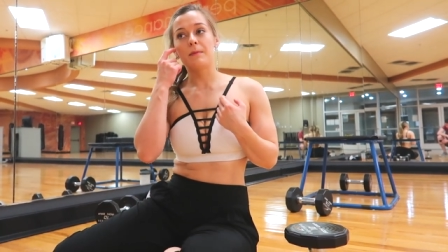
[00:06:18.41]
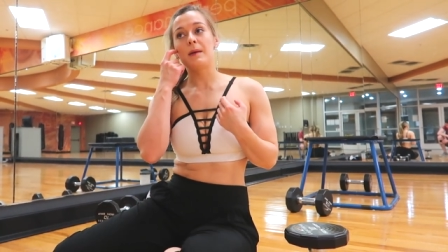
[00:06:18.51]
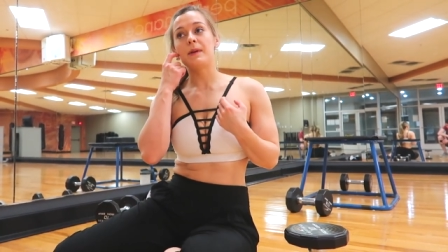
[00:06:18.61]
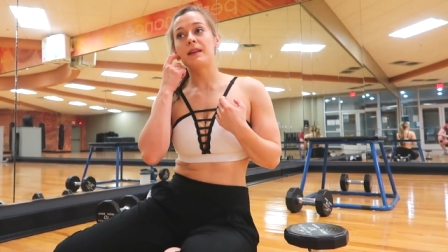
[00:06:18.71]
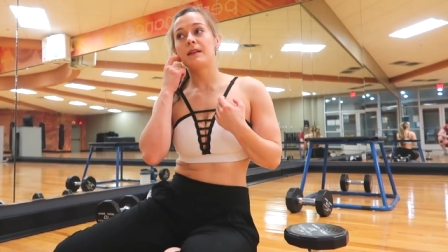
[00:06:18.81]

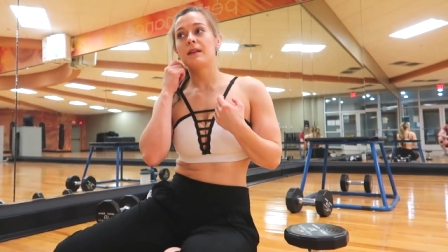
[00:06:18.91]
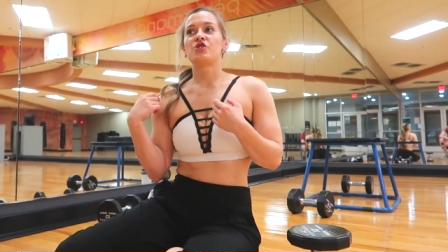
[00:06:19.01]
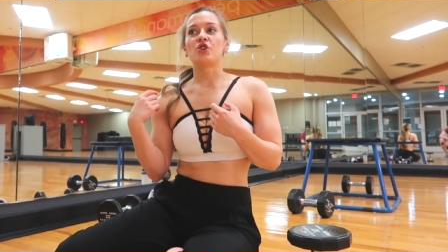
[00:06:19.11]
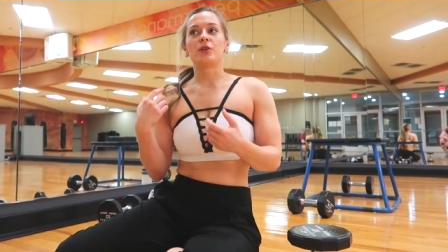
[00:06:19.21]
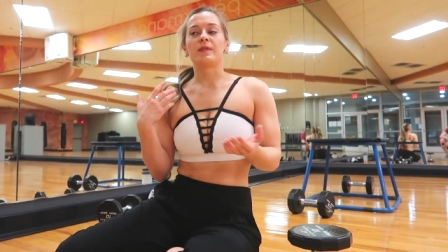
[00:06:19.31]
maybe
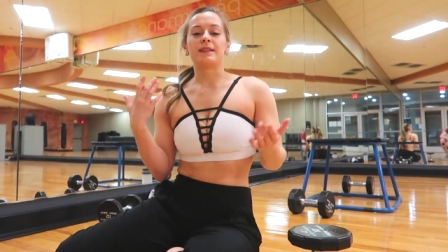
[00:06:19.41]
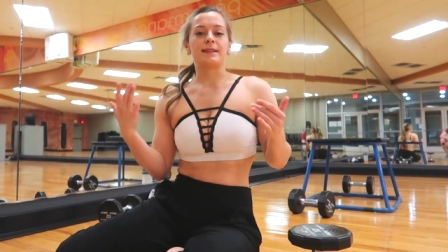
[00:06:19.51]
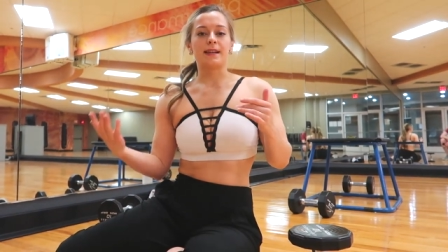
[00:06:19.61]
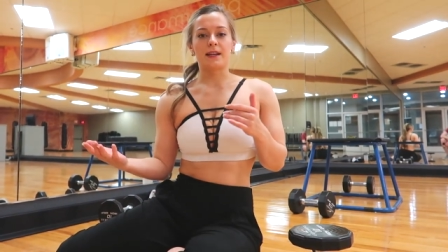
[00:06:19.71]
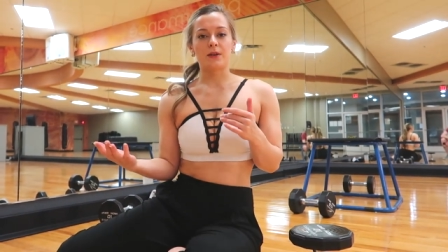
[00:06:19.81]
starting with the
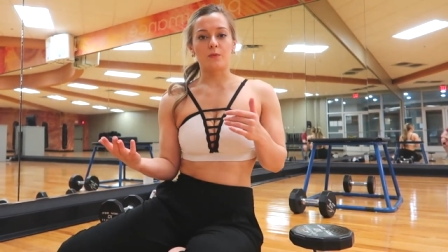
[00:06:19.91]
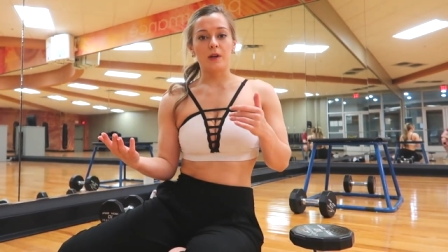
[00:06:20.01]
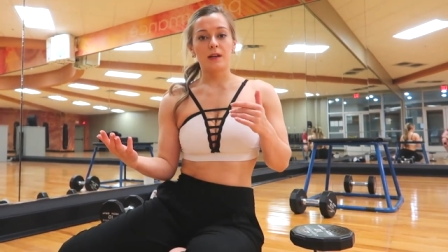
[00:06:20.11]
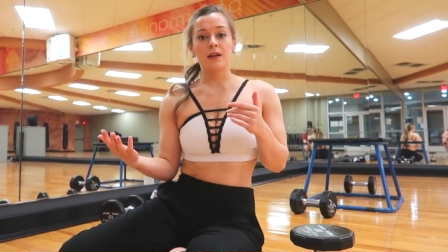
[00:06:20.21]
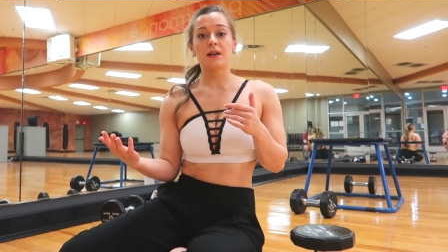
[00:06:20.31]
second
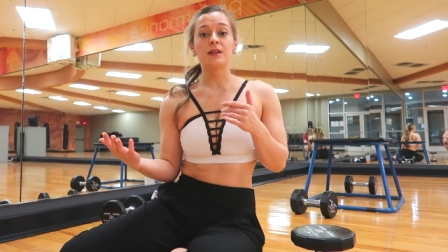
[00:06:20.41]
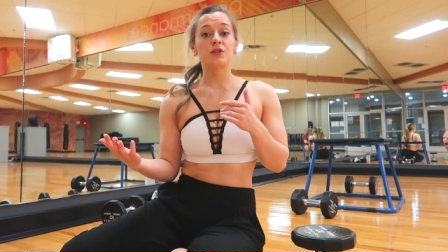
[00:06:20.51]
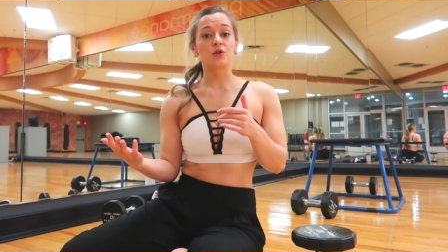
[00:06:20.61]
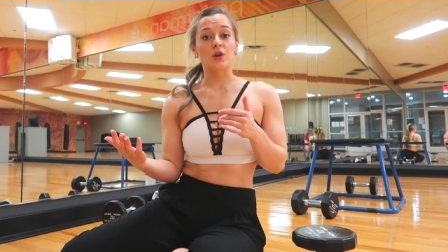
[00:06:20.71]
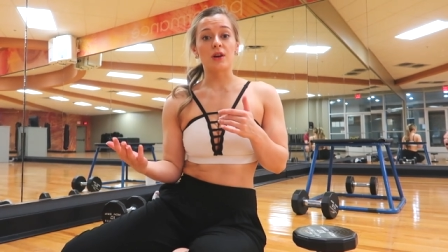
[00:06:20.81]
week,
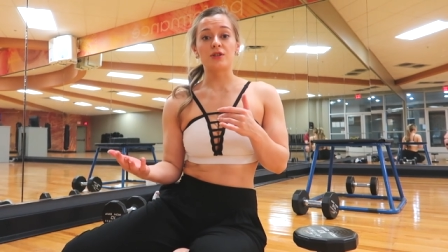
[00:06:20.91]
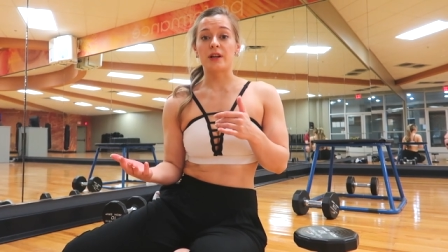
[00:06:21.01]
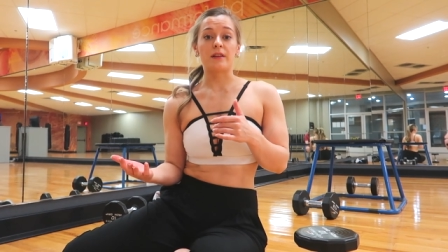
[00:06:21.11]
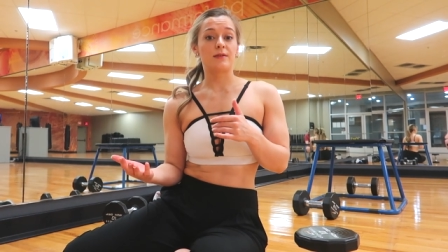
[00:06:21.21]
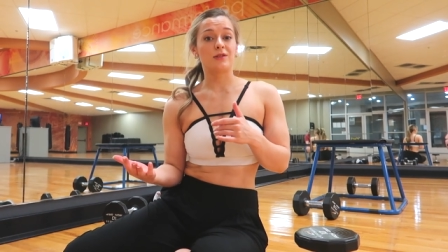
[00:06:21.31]
start
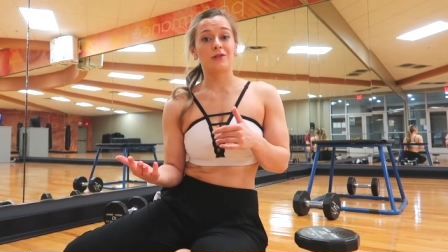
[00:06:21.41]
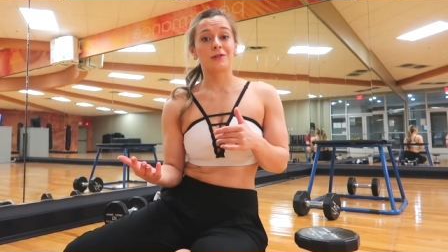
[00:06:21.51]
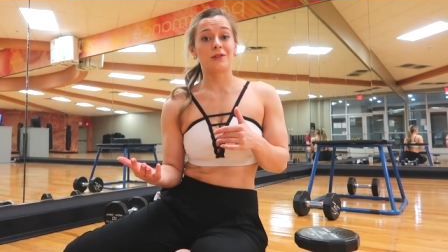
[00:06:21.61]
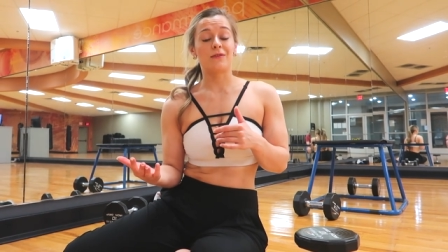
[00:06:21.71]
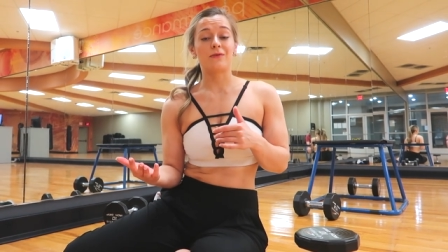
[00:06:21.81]
challenging
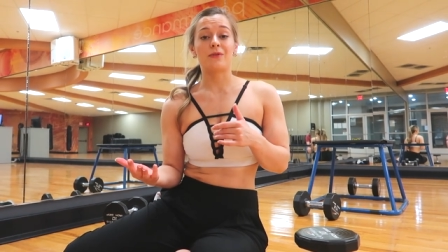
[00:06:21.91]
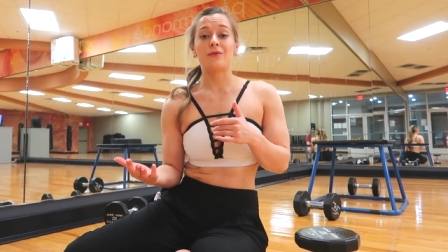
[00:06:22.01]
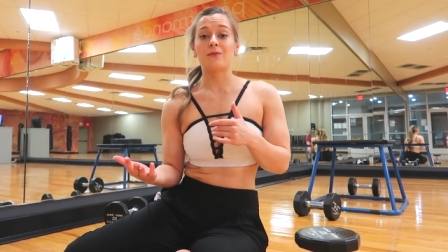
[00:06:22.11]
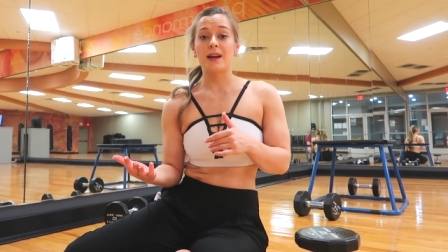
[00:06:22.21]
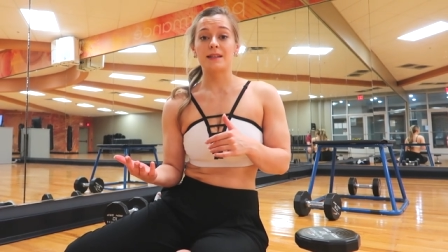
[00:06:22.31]
yourself with
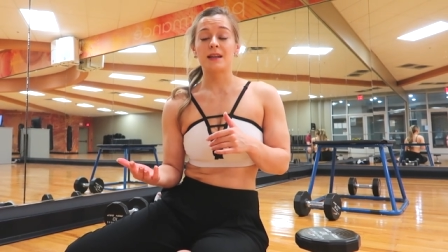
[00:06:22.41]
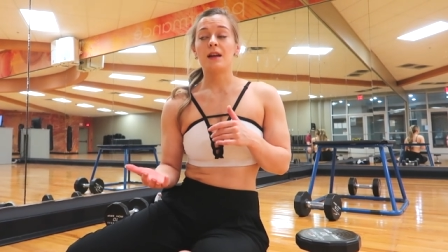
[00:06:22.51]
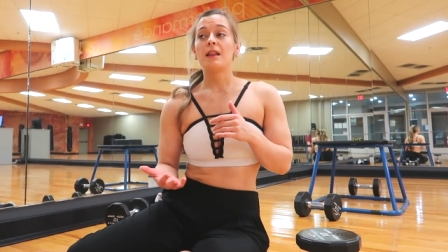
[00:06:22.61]
the weights